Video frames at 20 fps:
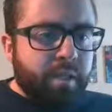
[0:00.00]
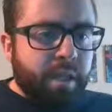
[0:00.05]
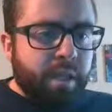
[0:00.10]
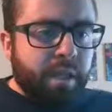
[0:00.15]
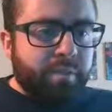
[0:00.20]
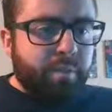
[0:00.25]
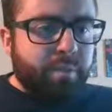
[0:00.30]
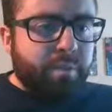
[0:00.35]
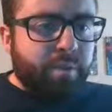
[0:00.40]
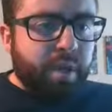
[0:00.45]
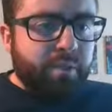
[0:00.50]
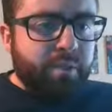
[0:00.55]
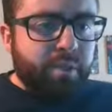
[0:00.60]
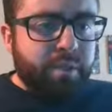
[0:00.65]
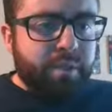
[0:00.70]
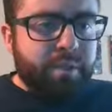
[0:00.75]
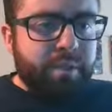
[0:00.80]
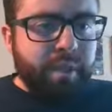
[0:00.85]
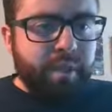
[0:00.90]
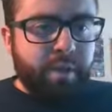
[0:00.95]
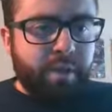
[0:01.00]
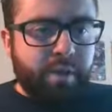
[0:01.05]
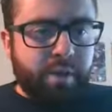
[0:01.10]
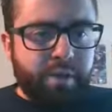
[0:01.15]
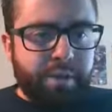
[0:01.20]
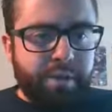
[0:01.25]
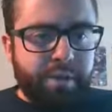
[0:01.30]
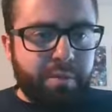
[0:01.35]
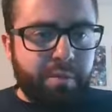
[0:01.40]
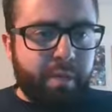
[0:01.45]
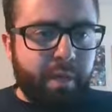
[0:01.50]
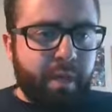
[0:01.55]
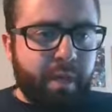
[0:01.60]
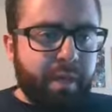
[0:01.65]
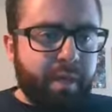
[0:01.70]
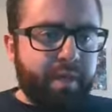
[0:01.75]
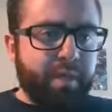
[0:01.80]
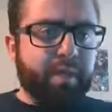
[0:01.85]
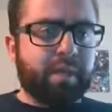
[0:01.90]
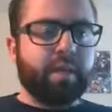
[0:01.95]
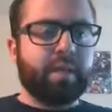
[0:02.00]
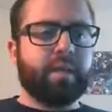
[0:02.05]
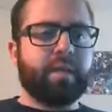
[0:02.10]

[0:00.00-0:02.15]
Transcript: Do you have a preference in audio brand?